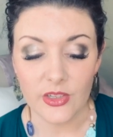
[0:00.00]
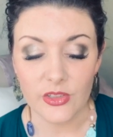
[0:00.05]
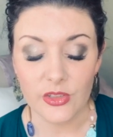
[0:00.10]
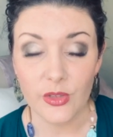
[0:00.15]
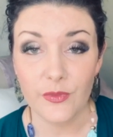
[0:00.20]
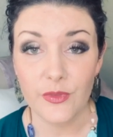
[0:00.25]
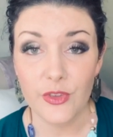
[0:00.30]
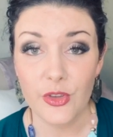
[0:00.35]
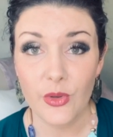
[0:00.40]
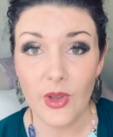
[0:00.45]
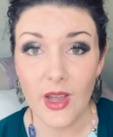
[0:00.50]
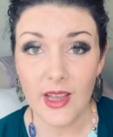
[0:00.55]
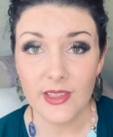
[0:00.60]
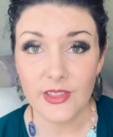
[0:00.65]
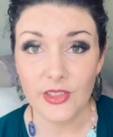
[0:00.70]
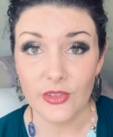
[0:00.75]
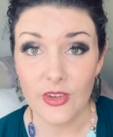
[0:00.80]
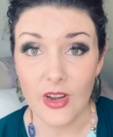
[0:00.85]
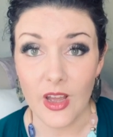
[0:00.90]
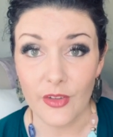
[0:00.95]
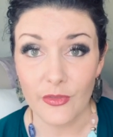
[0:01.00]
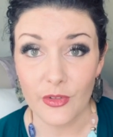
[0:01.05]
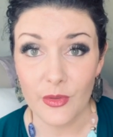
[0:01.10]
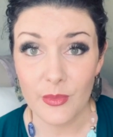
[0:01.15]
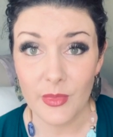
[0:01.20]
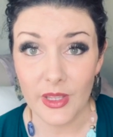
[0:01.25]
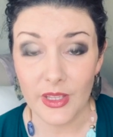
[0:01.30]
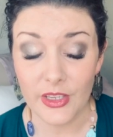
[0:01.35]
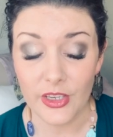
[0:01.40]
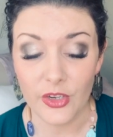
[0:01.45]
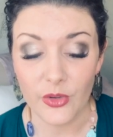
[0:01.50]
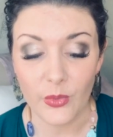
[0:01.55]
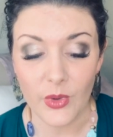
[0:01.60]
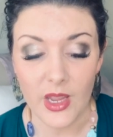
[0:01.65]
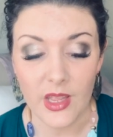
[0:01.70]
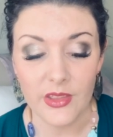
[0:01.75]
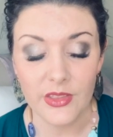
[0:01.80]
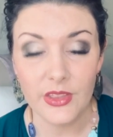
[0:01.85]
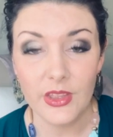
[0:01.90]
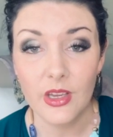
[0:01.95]
So if you guys are not familiar
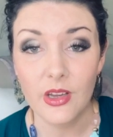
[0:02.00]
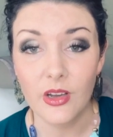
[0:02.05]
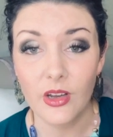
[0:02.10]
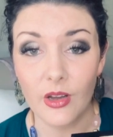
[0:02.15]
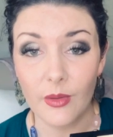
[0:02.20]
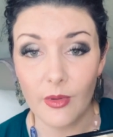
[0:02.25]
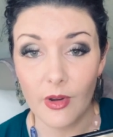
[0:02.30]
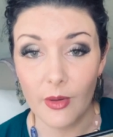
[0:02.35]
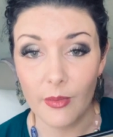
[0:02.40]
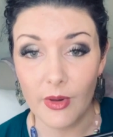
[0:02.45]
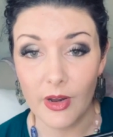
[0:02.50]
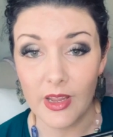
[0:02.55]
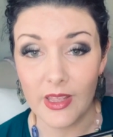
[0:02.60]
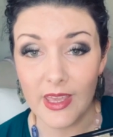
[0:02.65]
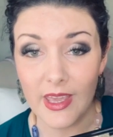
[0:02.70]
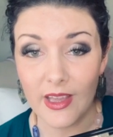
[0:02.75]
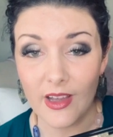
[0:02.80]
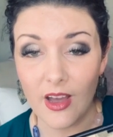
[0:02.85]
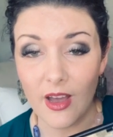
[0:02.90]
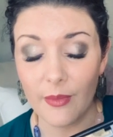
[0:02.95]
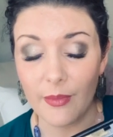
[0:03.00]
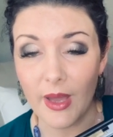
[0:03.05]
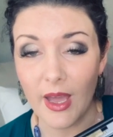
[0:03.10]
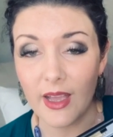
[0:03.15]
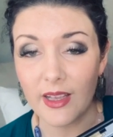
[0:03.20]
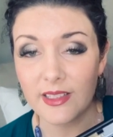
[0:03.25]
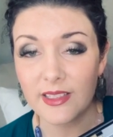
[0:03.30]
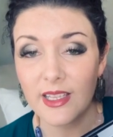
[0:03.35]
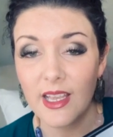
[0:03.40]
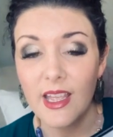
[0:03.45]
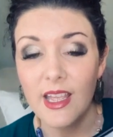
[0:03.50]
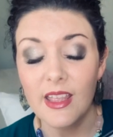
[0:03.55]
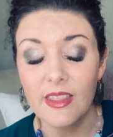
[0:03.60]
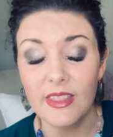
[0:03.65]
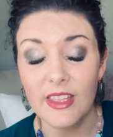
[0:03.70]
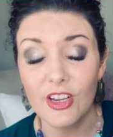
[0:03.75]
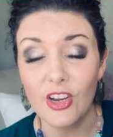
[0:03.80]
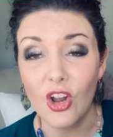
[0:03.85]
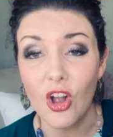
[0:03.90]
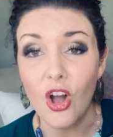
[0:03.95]
with our Mary Kay compacts,
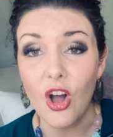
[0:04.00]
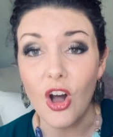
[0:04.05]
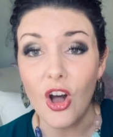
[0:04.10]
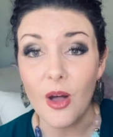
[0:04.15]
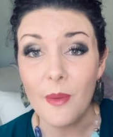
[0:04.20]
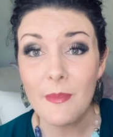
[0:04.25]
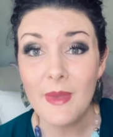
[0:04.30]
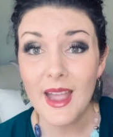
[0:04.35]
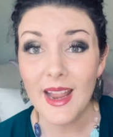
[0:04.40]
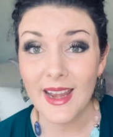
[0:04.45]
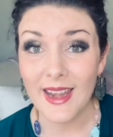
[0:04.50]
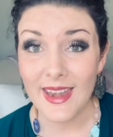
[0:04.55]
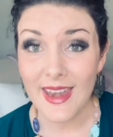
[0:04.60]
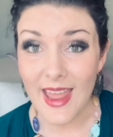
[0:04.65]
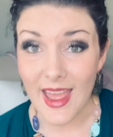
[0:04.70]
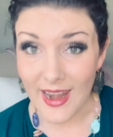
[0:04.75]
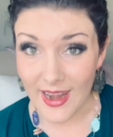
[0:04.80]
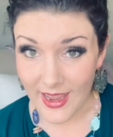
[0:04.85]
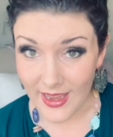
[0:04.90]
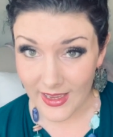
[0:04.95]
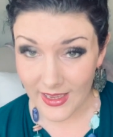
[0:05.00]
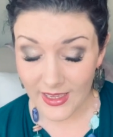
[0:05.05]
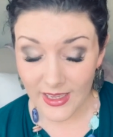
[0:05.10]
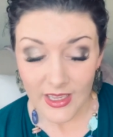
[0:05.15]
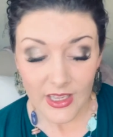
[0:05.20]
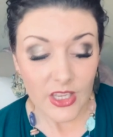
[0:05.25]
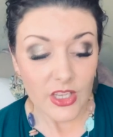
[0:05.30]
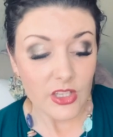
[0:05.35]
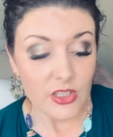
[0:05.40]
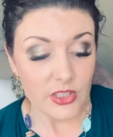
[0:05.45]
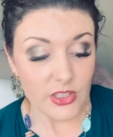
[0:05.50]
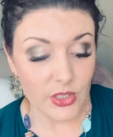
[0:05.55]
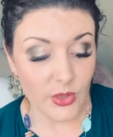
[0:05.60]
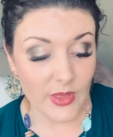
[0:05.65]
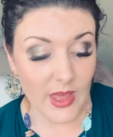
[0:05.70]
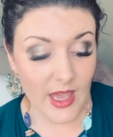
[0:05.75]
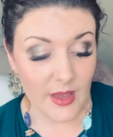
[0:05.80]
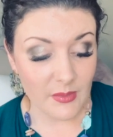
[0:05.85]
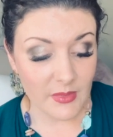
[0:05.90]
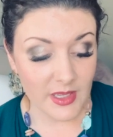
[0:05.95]
they're all magnetic. So
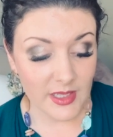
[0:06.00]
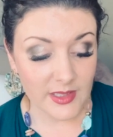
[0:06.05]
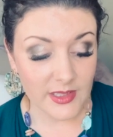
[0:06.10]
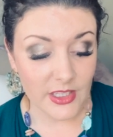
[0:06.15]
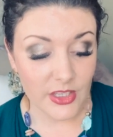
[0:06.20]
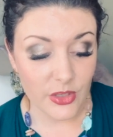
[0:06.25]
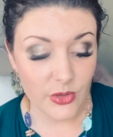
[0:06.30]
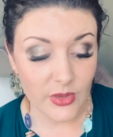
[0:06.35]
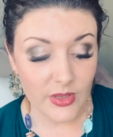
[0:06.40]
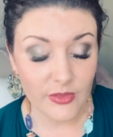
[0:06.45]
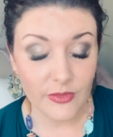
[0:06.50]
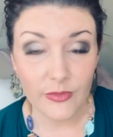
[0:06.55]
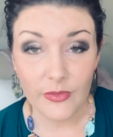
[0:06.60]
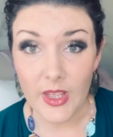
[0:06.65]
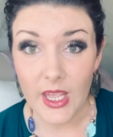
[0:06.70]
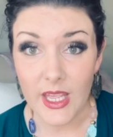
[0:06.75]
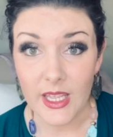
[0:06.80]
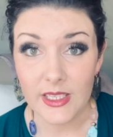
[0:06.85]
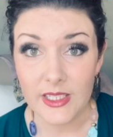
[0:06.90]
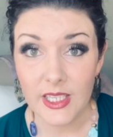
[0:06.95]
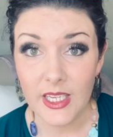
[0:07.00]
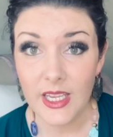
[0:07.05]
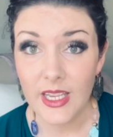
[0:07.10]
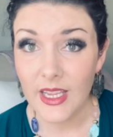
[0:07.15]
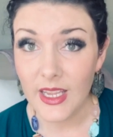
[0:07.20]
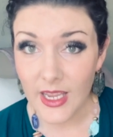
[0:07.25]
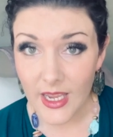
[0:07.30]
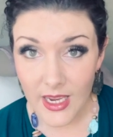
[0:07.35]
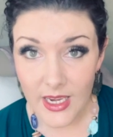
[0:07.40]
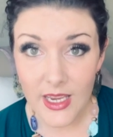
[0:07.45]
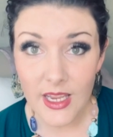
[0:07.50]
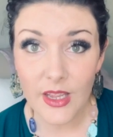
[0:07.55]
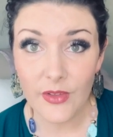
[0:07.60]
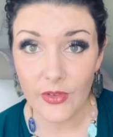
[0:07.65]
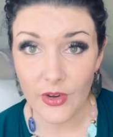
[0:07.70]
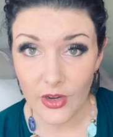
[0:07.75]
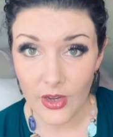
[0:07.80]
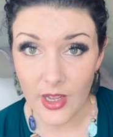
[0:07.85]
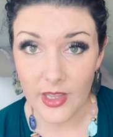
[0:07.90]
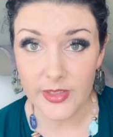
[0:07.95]
that means that you can fit any of
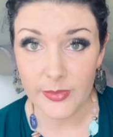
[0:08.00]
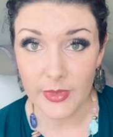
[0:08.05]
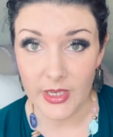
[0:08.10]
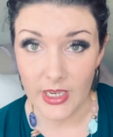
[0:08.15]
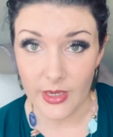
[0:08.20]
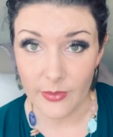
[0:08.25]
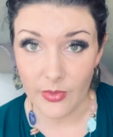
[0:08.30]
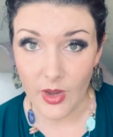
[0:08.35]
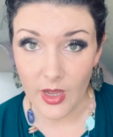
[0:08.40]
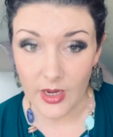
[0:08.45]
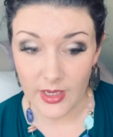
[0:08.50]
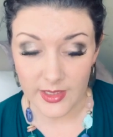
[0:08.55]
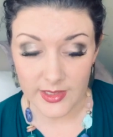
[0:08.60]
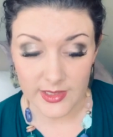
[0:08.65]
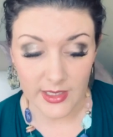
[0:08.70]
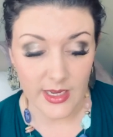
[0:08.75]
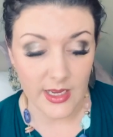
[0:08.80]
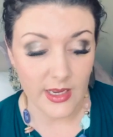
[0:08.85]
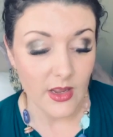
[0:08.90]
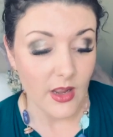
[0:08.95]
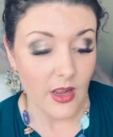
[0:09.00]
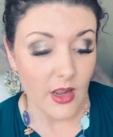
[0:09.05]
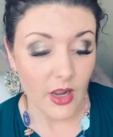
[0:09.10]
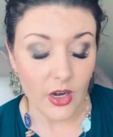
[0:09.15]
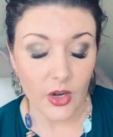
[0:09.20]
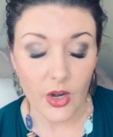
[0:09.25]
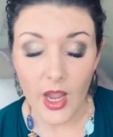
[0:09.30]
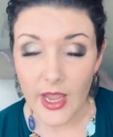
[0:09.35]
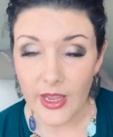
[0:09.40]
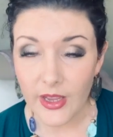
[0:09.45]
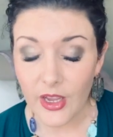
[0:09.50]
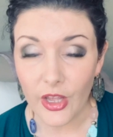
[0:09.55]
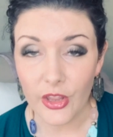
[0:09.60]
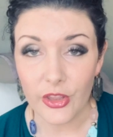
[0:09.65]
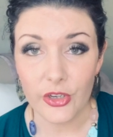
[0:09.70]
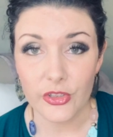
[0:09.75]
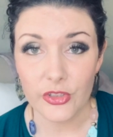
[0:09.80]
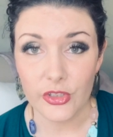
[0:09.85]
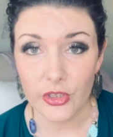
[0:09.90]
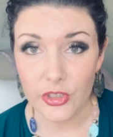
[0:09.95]
our cosmetic products in it. Our eye
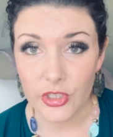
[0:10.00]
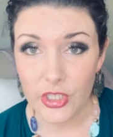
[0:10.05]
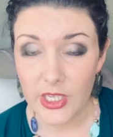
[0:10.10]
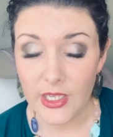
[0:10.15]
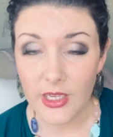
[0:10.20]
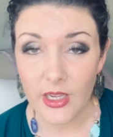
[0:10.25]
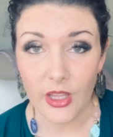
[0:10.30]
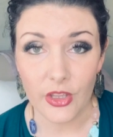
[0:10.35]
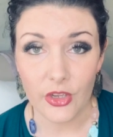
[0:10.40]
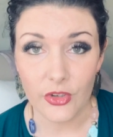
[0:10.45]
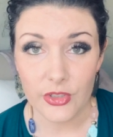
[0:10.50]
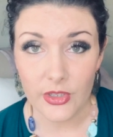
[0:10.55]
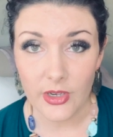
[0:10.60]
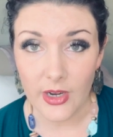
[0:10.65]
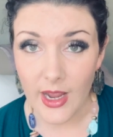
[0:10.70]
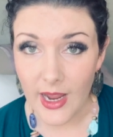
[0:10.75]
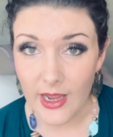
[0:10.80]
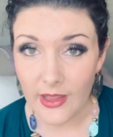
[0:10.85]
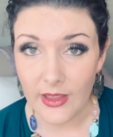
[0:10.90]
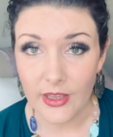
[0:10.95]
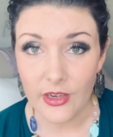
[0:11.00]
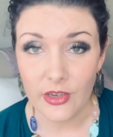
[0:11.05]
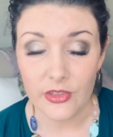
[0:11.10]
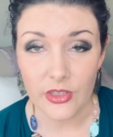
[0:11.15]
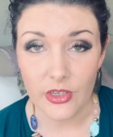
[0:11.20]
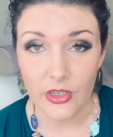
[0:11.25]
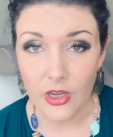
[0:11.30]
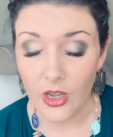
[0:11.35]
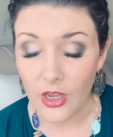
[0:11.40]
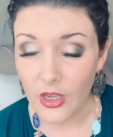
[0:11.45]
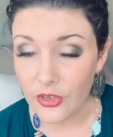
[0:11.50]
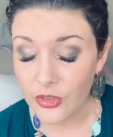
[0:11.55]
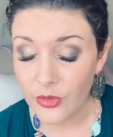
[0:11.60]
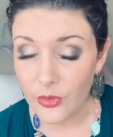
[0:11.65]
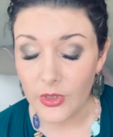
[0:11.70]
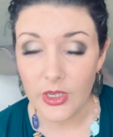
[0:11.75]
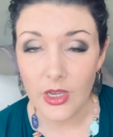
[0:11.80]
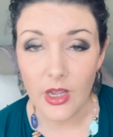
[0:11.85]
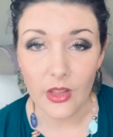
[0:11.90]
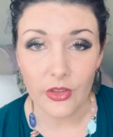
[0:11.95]
colors, our cheek colors, our highlighters, our
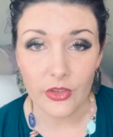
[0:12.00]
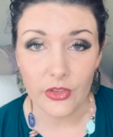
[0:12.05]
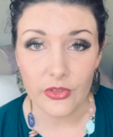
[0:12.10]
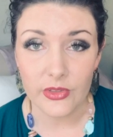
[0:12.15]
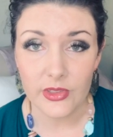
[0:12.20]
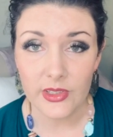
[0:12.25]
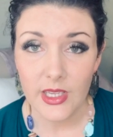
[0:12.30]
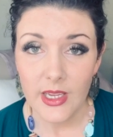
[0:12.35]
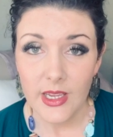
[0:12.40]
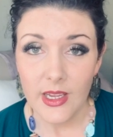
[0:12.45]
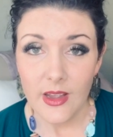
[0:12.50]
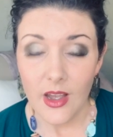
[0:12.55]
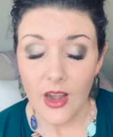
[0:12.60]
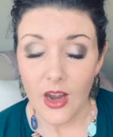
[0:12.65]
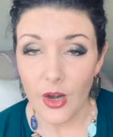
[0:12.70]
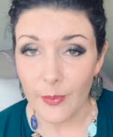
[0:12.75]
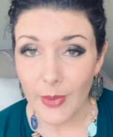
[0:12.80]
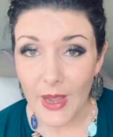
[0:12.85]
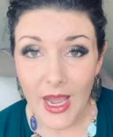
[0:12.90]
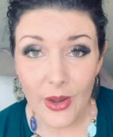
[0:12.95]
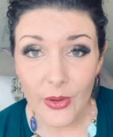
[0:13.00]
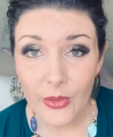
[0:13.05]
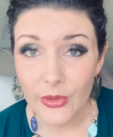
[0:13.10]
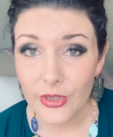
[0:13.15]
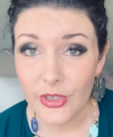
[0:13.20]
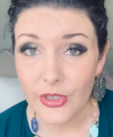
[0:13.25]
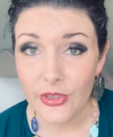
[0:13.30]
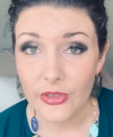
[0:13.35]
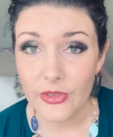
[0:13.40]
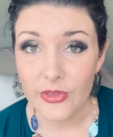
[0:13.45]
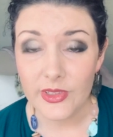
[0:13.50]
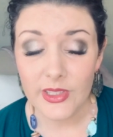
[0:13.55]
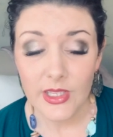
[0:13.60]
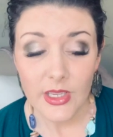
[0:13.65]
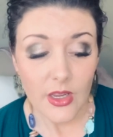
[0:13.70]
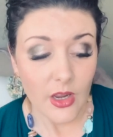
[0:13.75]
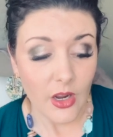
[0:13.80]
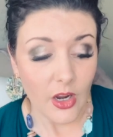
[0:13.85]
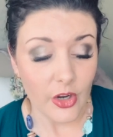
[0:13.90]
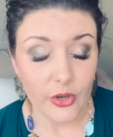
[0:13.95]
contour colors, our powders,
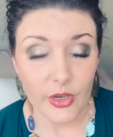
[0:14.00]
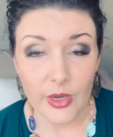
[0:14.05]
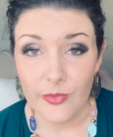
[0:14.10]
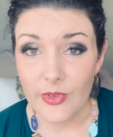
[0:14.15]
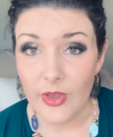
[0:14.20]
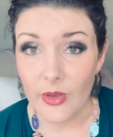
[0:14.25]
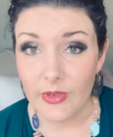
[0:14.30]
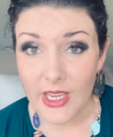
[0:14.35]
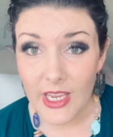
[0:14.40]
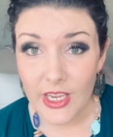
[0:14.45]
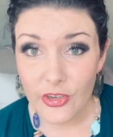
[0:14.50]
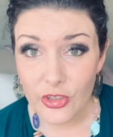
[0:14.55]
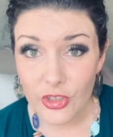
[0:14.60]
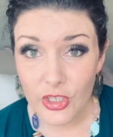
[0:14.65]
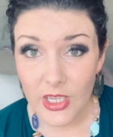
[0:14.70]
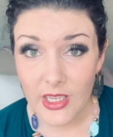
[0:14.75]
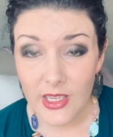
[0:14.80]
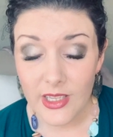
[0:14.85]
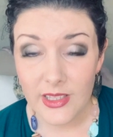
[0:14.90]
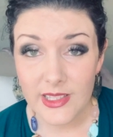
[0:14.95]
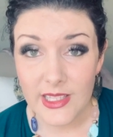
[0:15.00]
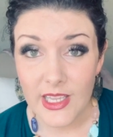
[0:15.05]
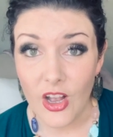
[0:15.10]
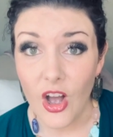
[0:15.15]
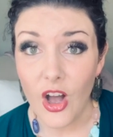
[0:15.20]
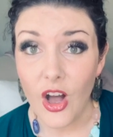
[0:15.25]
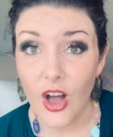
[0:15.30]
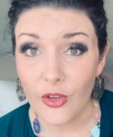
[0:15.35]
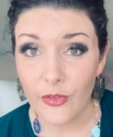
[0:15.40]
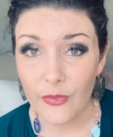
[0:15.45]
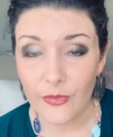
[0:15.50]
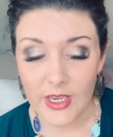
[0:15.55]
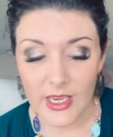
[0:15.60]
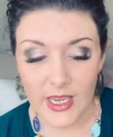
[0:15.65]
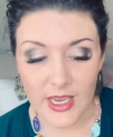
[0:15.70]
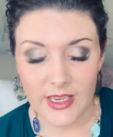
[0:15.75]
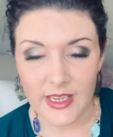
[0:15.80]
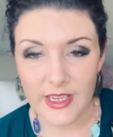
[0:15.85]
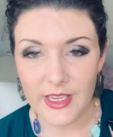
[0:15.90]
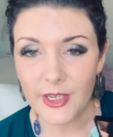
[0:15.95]
our cream foundations, they all fit
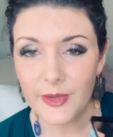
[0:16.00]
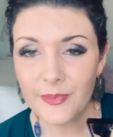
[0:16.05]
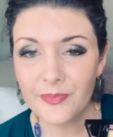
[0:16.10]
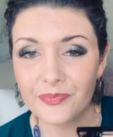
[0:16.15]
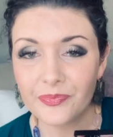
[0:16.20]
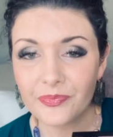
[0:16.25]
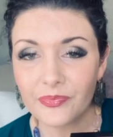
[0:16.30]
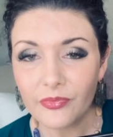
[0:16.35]
in here.